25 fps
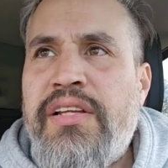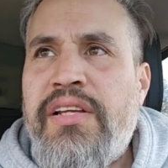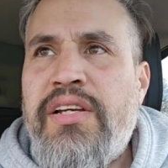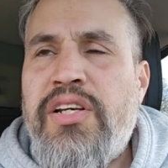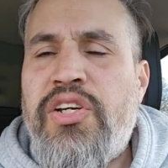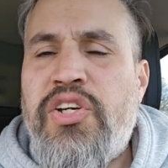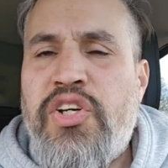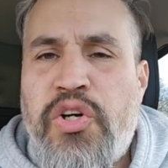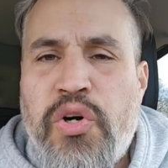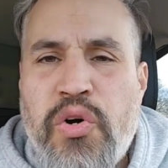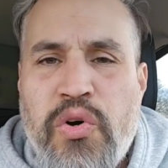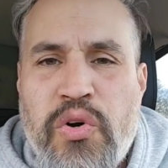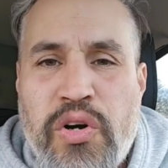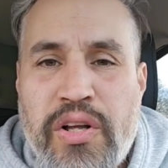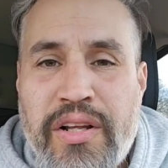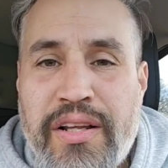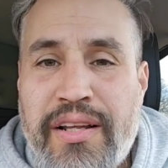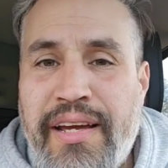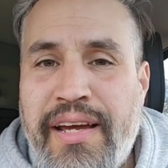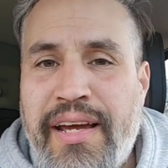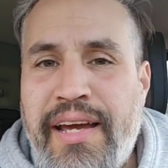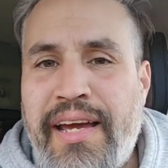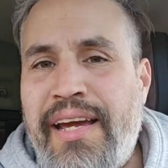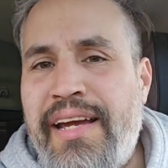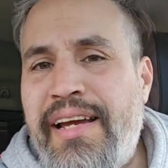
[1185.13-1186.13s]

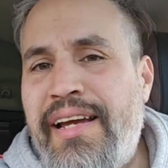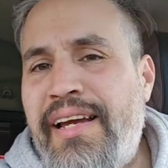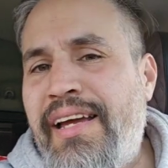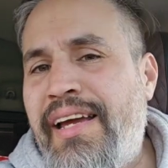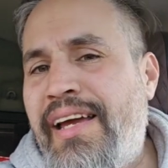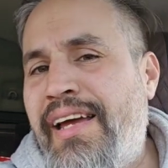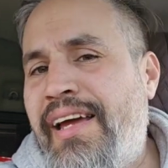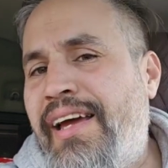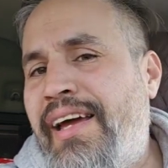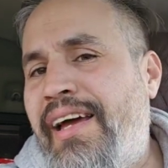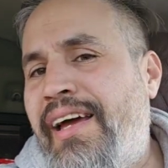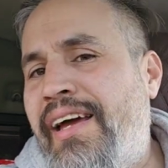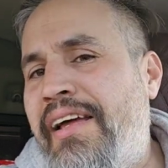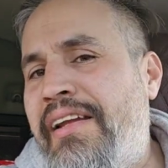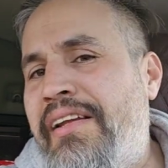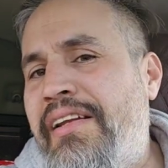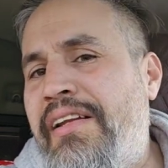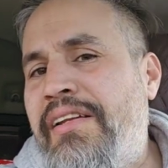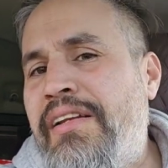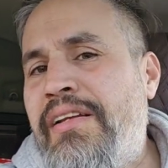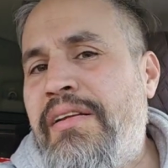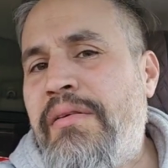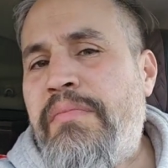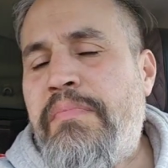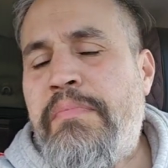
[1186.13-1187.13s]
Googling
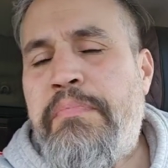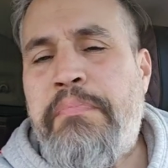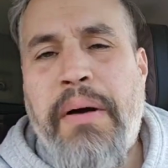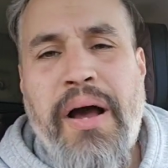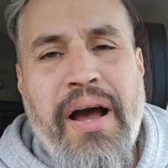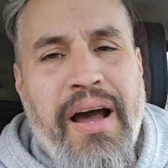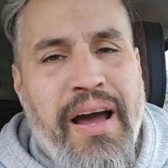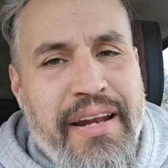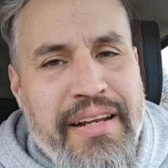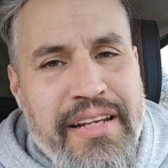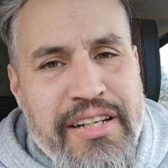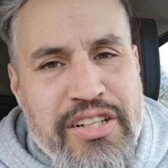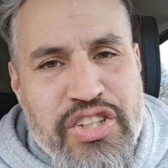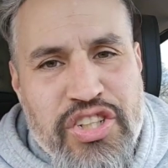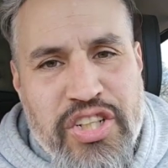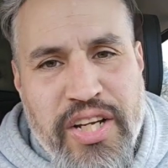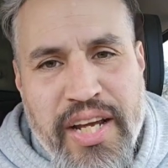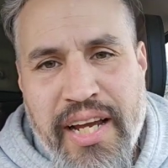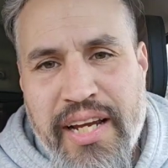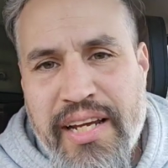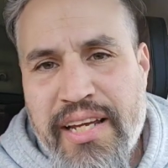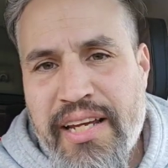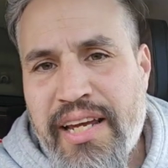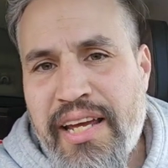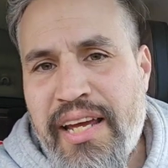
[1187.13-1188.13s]
and body
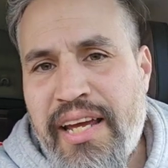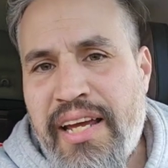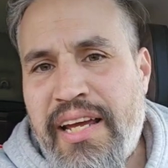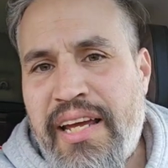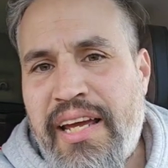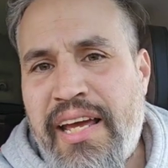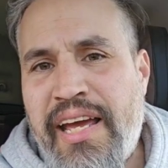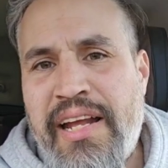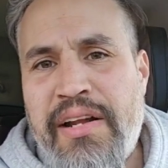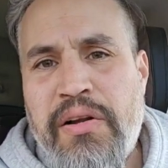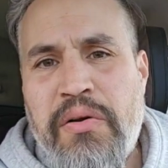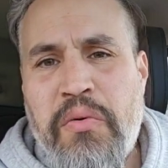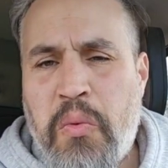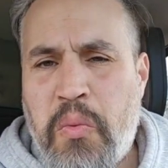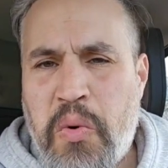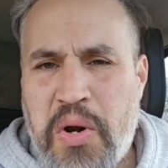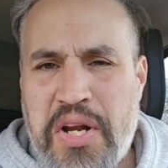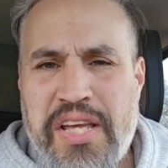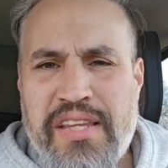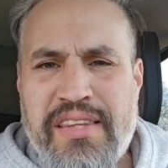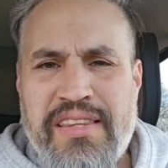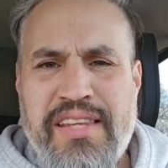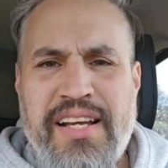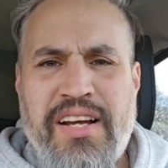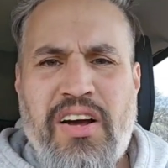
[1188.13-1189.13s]
checking. And what do
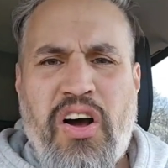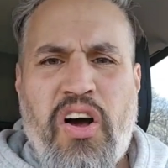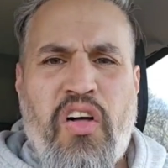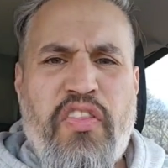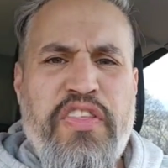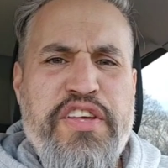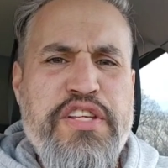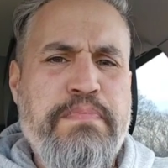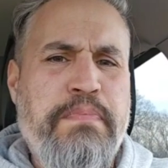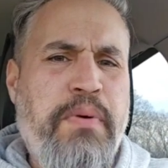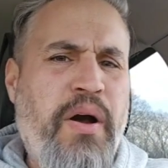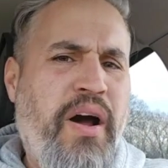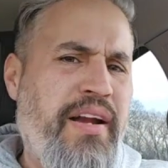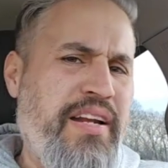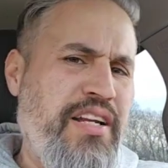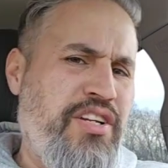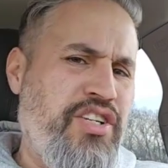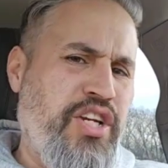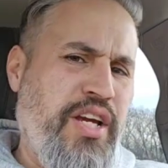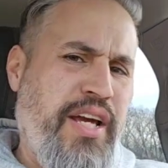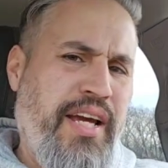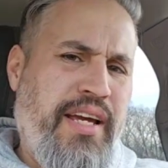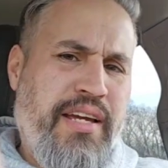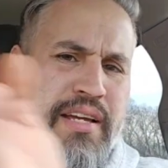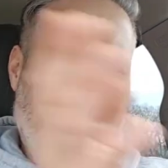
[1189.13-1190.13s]
you think all this body
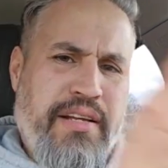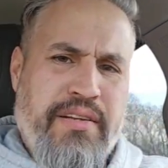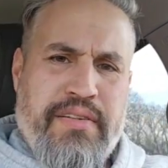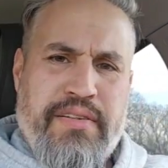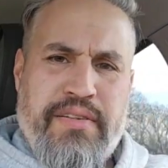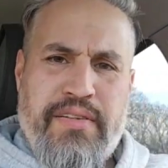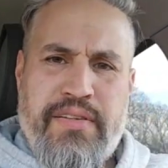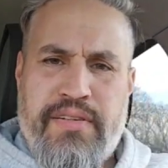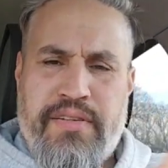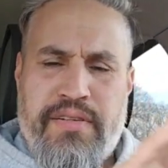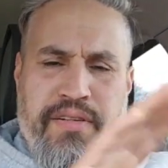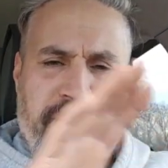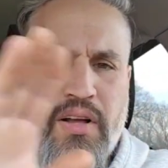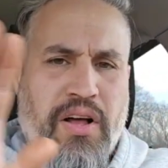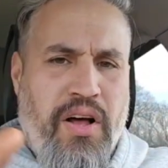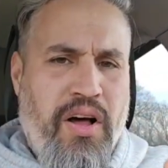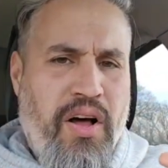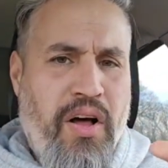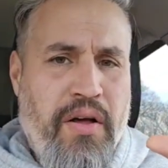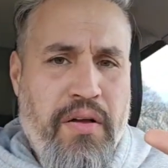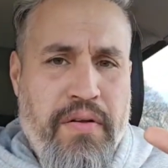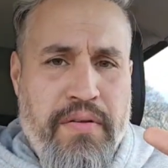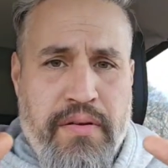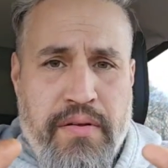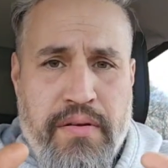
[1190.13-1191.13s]
checking?
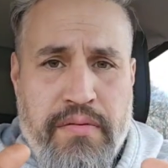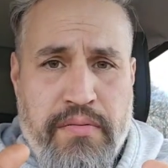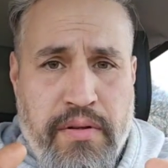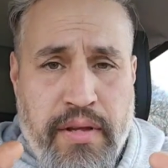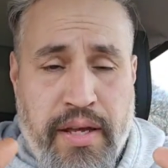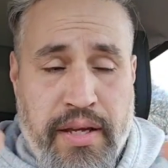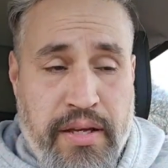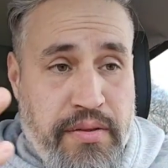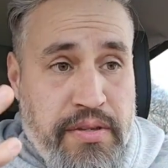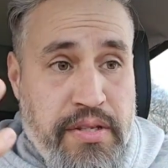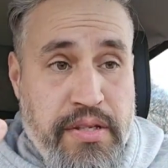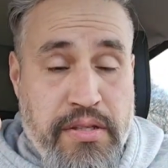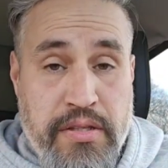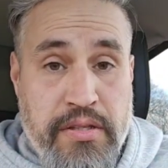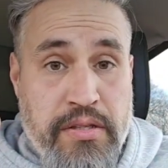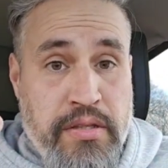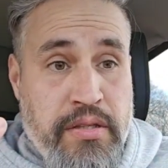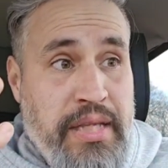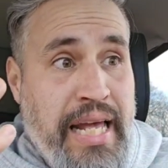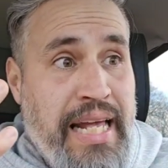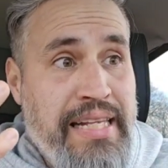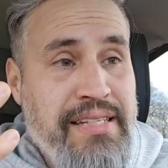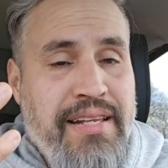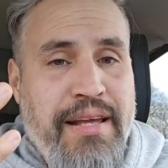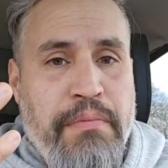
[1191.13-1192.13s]
Like,
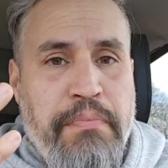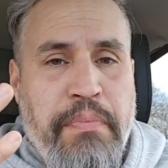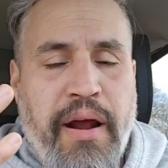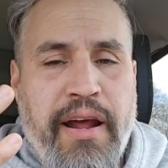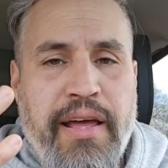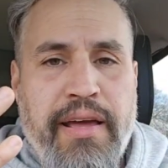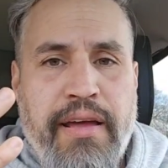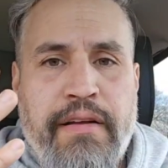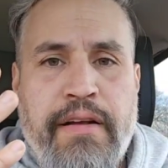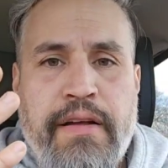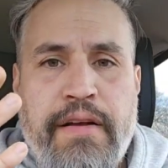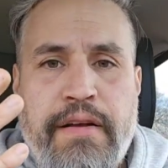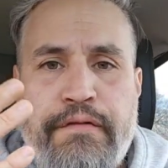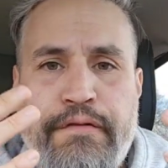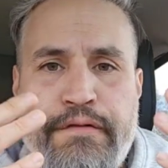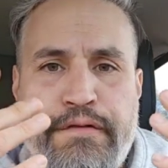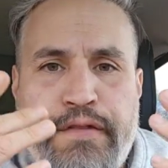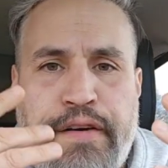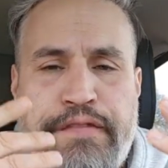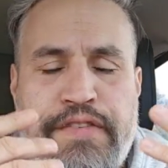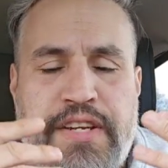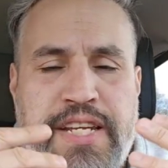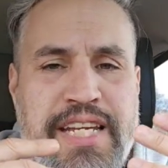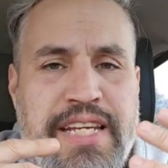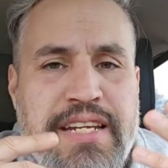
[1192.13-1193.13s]
that's like probably
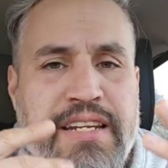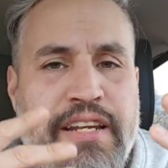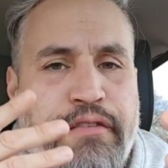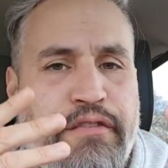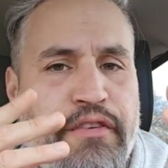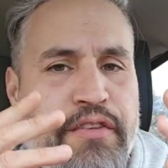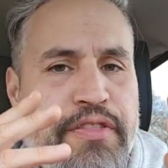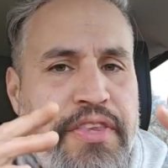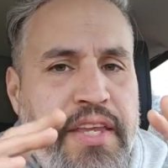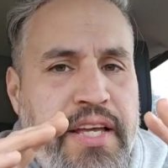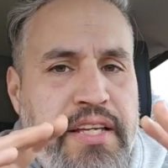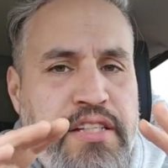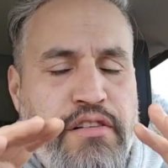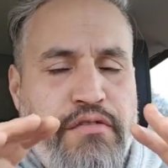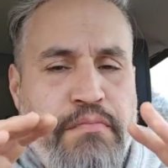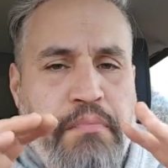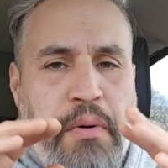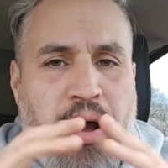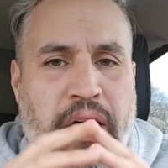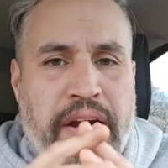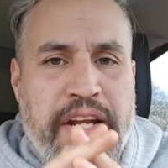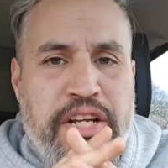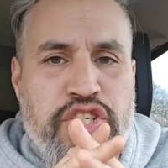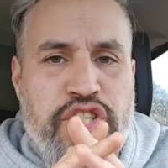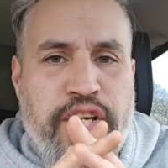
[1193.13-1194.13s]
15 different things of
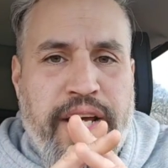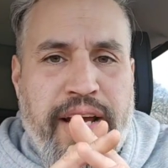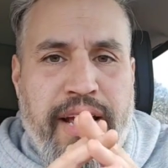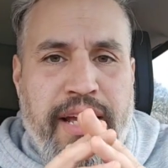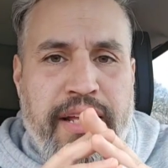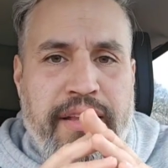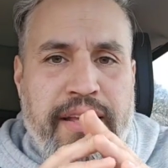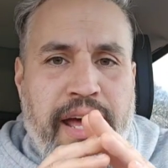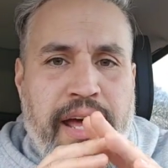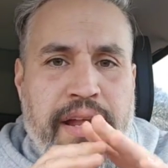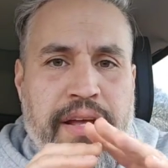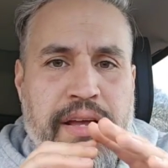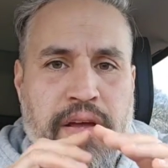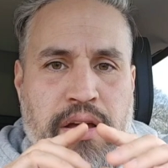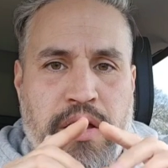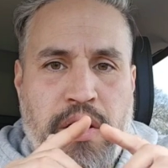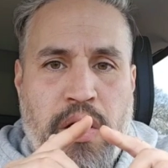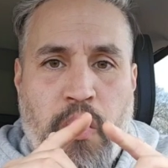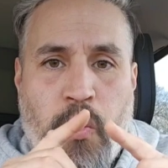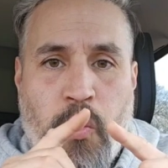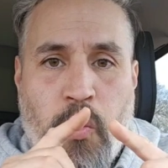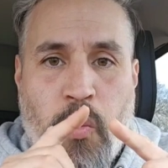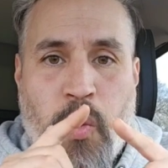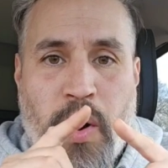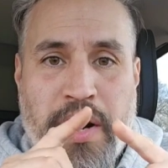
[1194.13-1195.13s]
body checking that
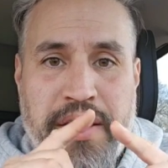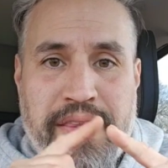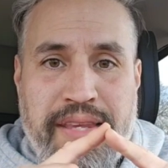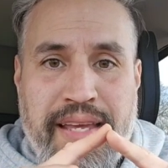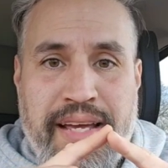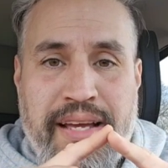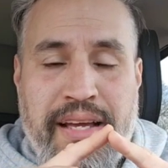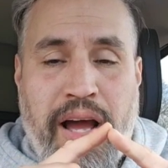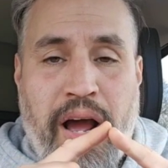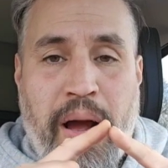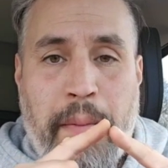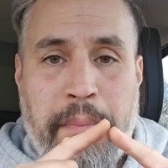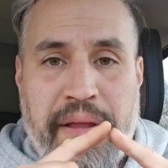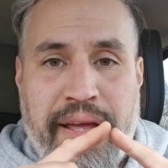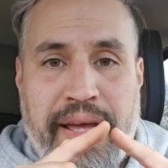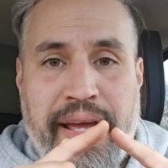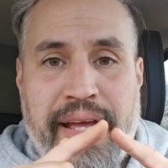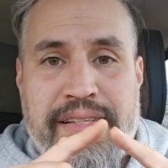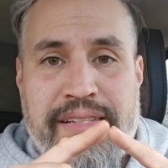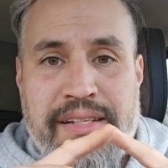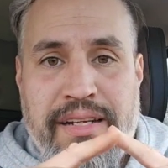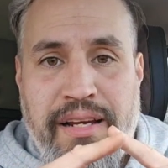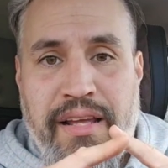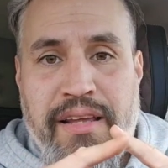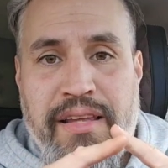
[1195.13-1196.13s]
one thing
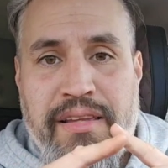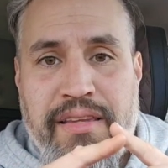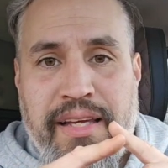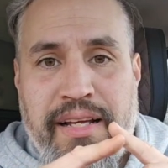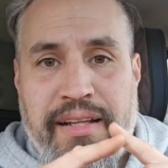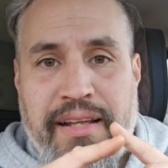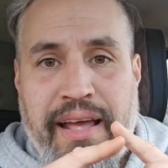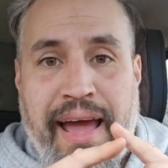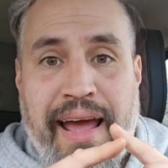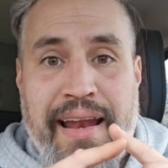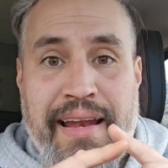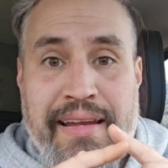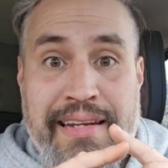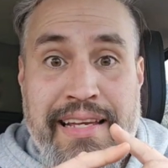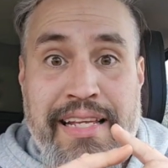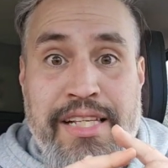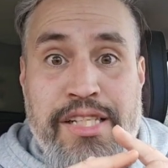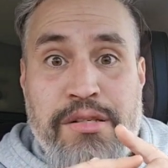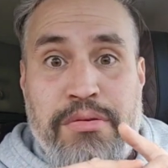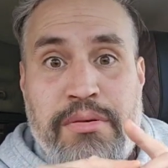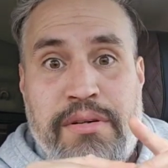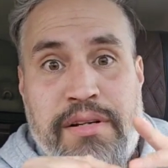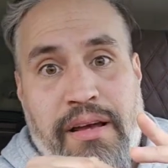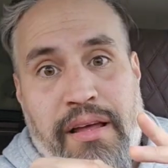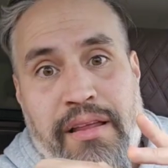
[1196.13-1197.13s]
complicates another thing that leads
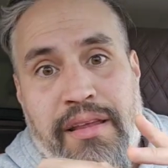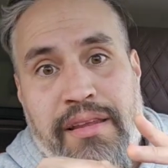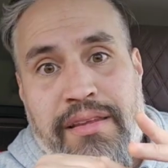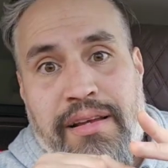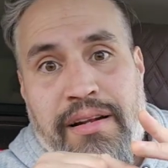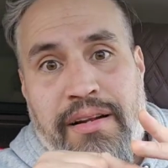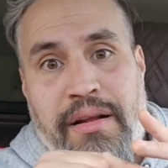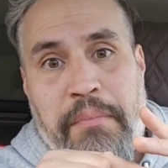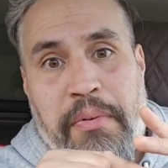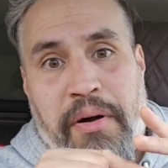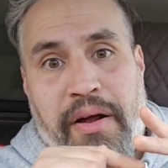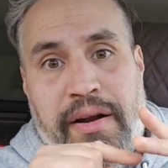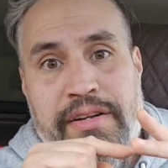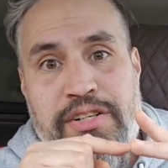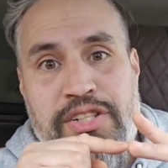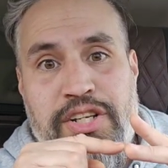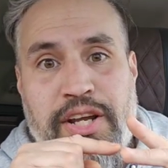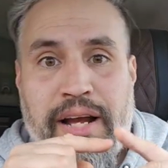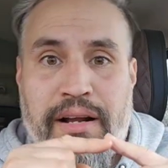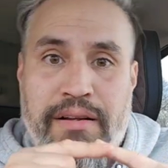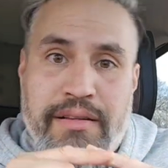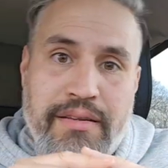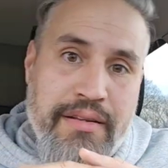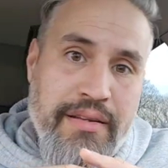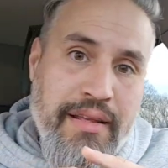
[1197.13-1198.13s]
to another thing the body
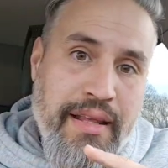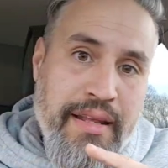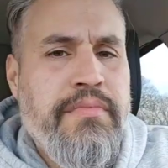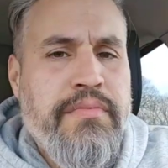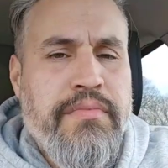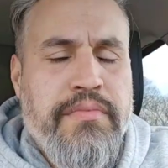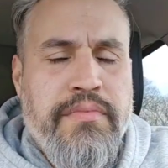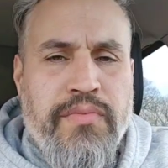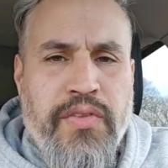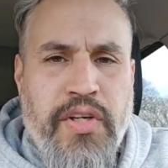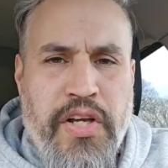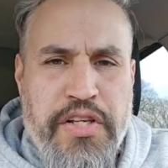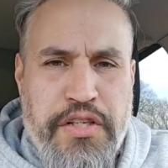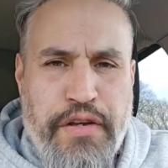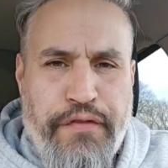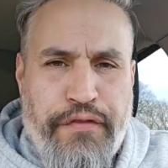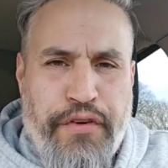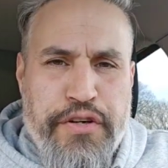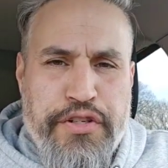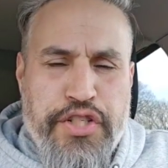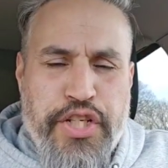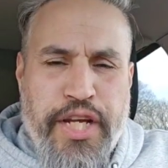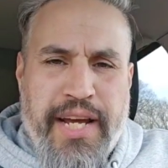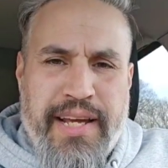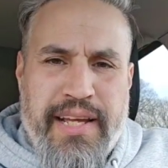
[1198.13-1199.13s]
checked. And then, because if you're
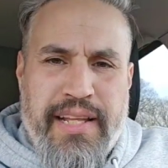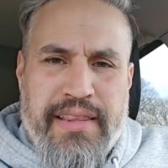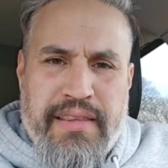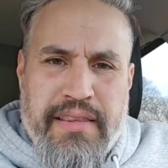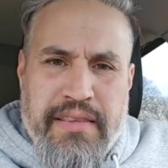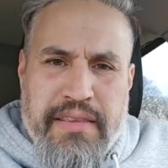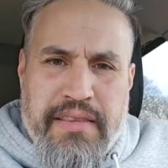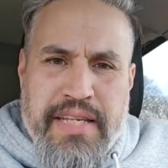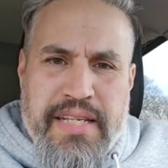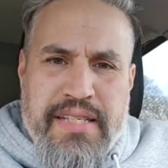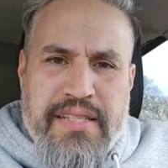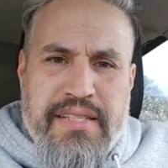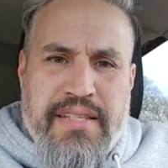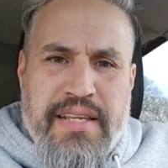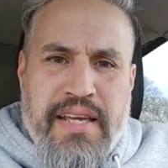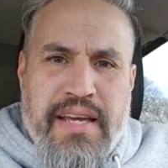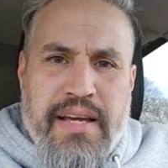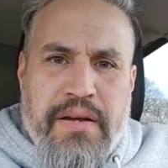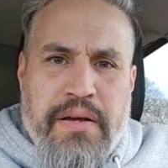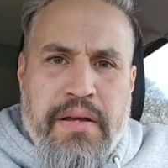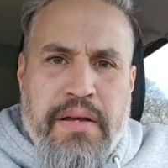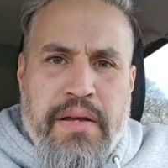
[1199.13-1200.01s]
checking this thing,